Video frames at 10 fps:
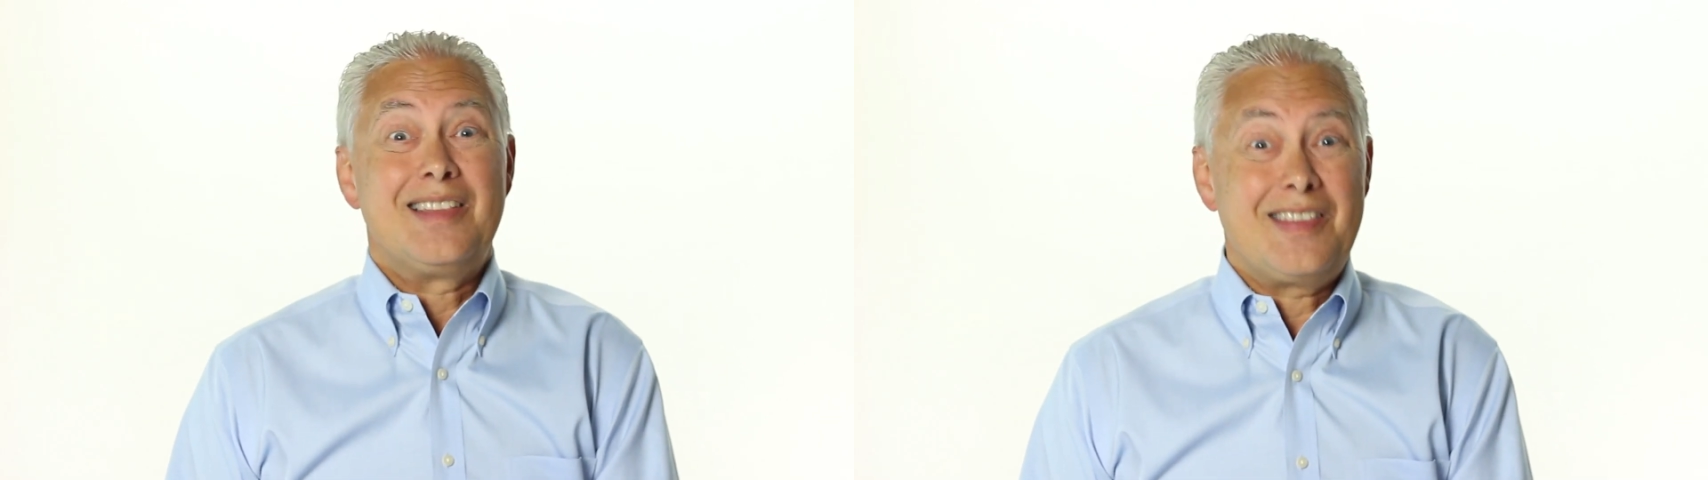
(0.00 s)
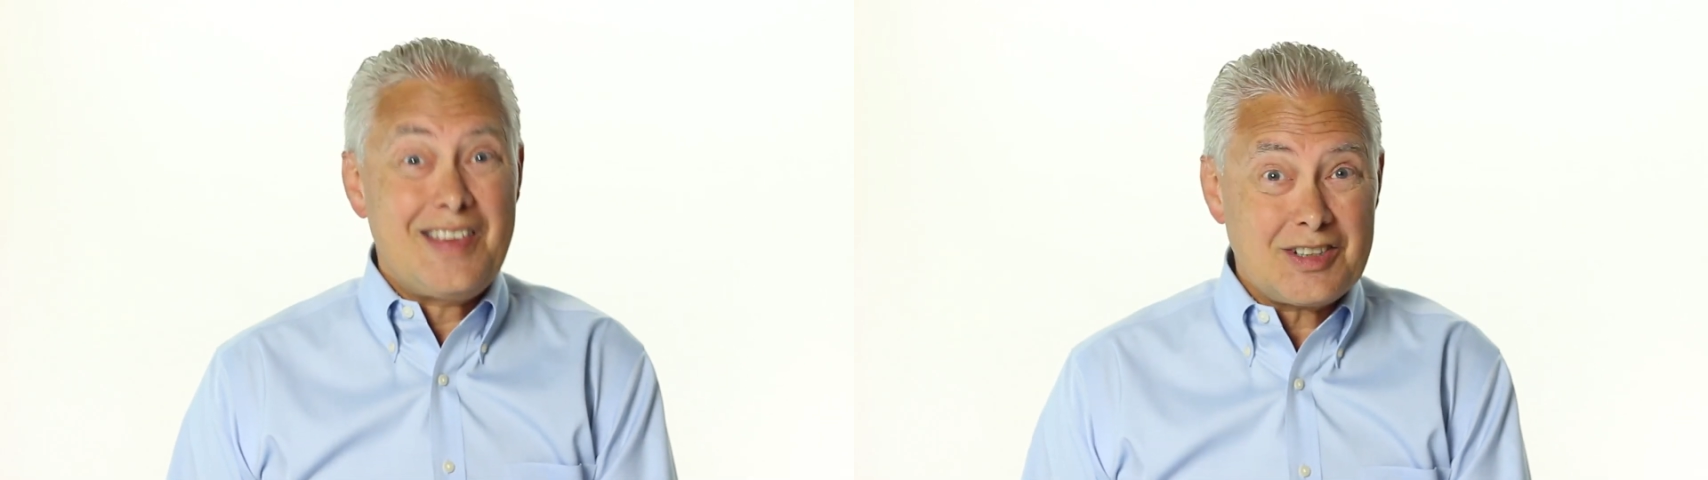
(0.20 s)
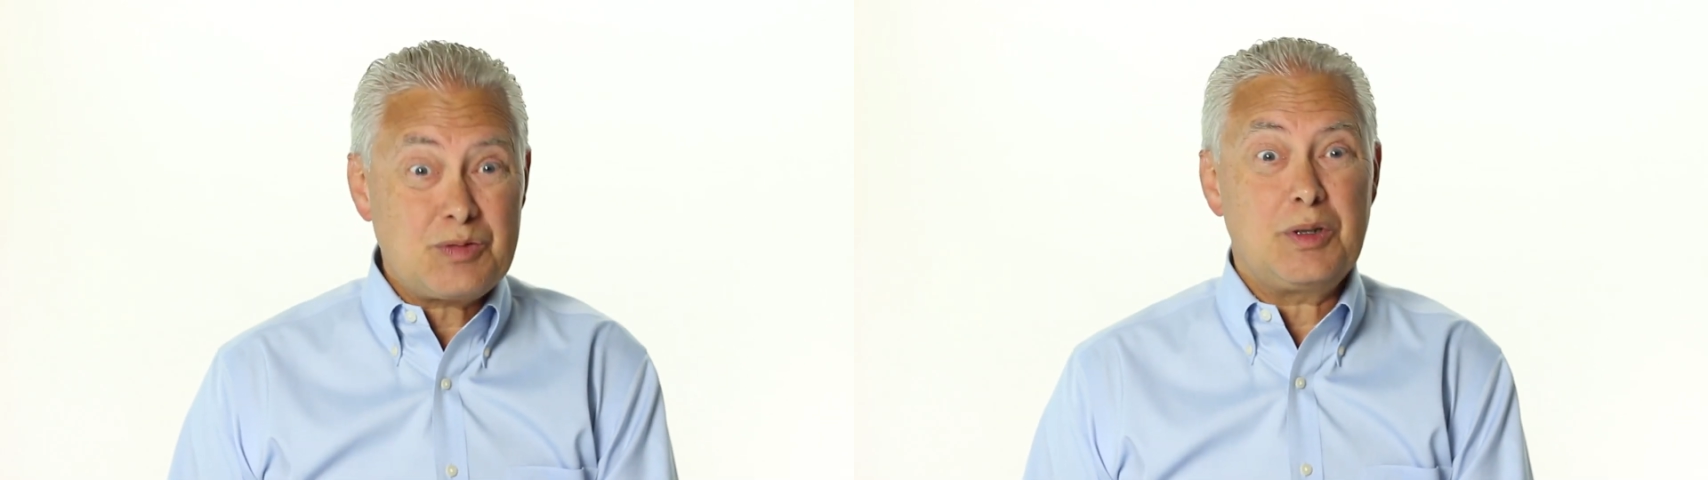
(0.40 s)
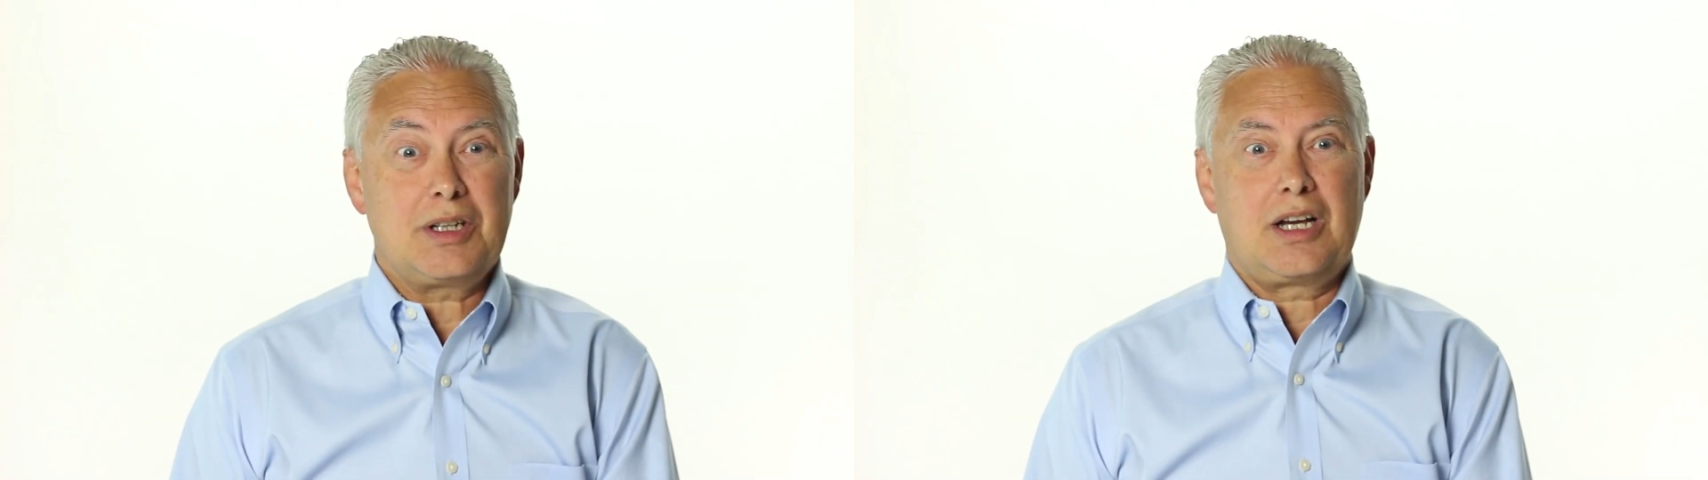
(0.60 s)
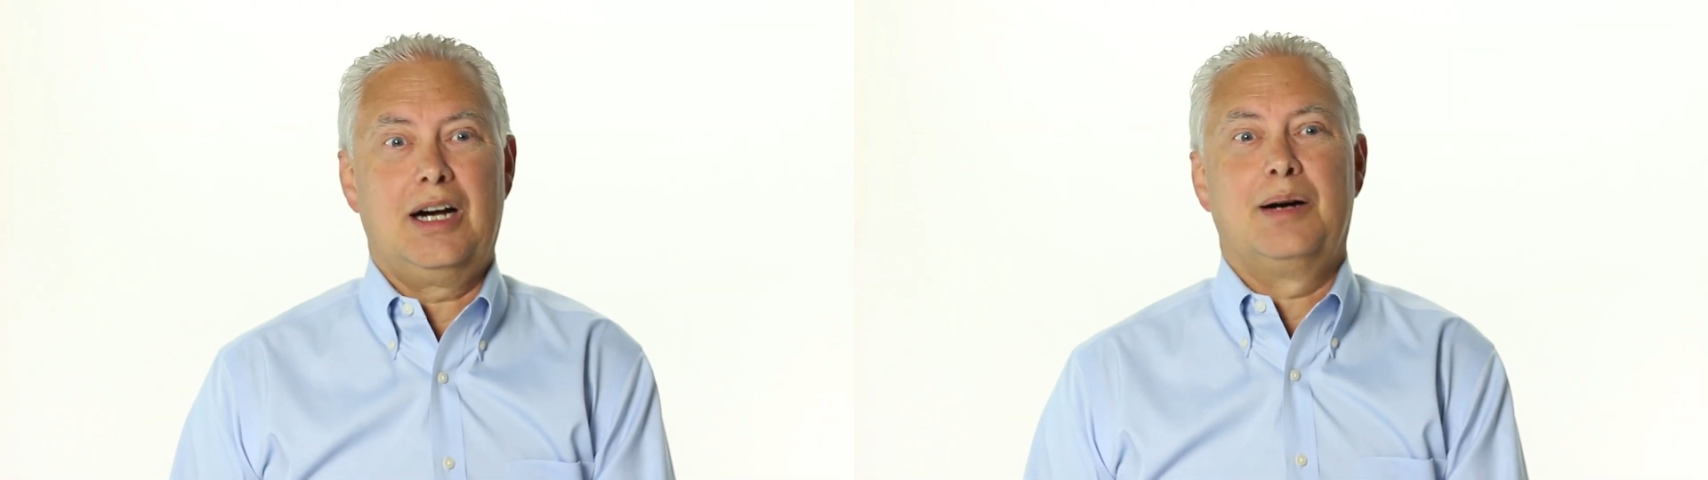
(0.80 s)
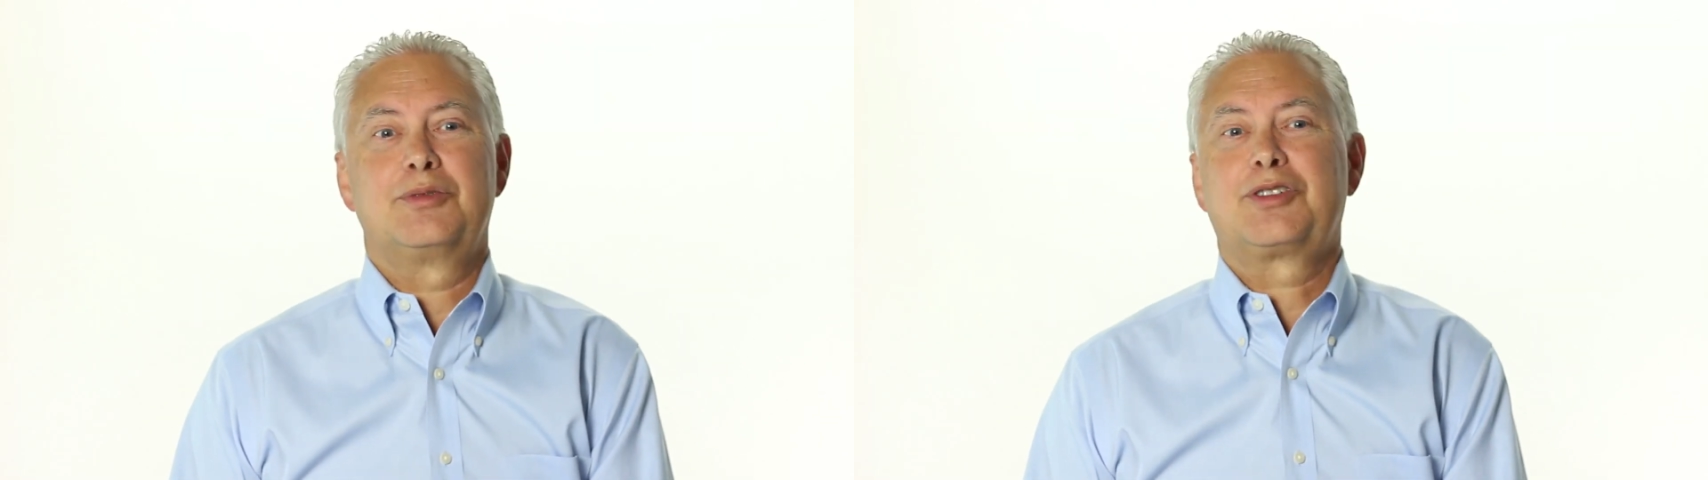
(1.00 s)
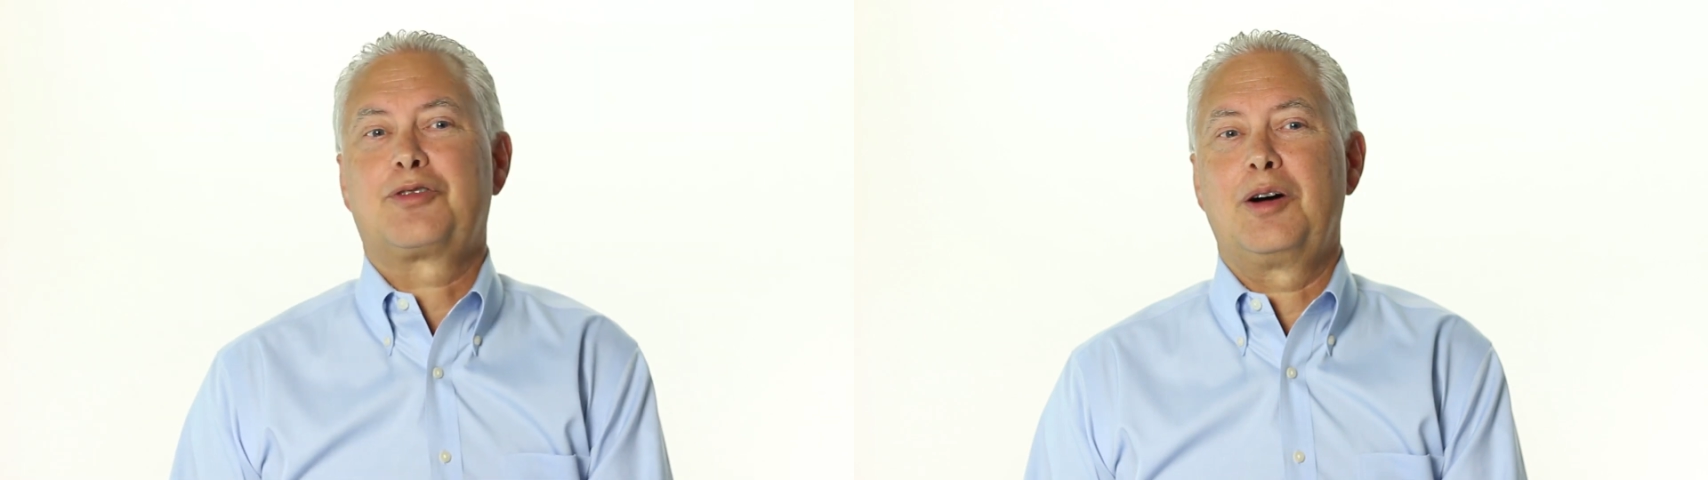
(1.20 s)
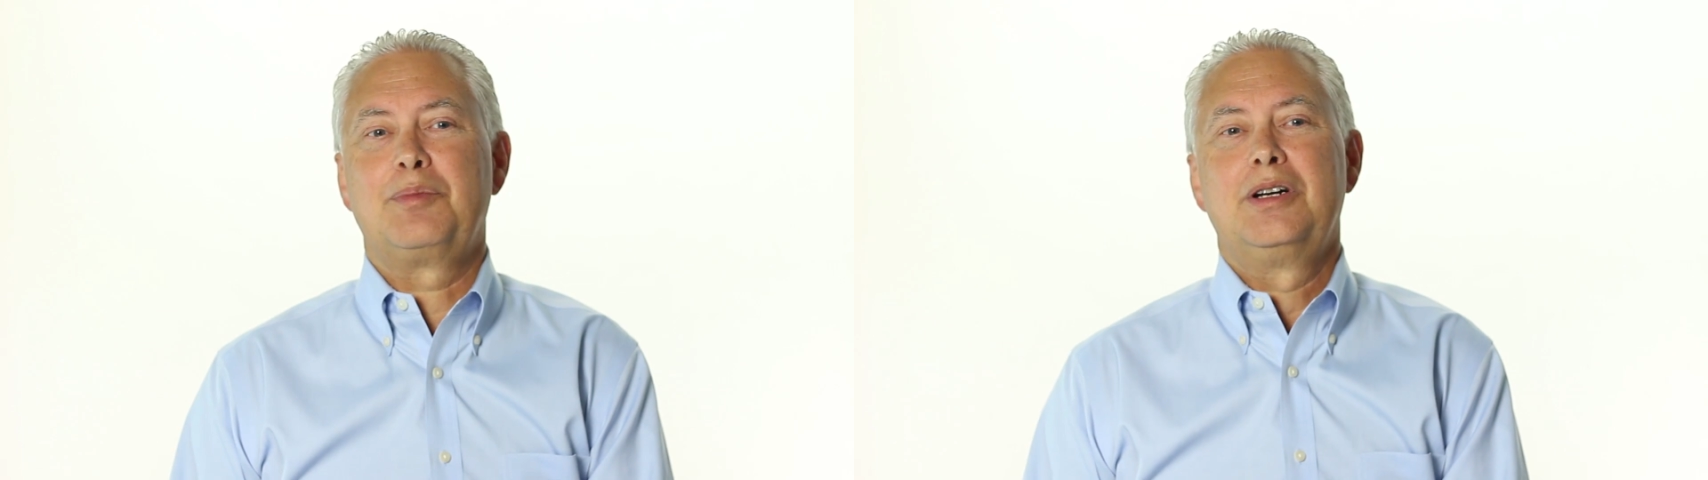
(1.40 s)
This one comes
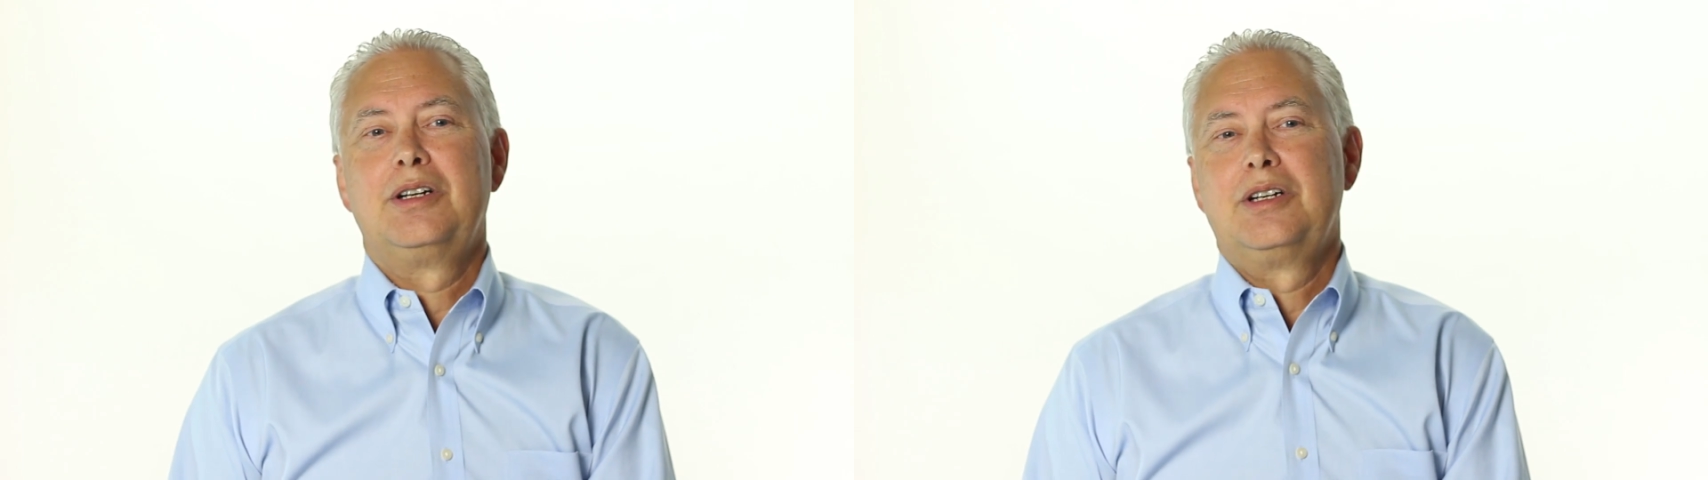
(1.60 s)
from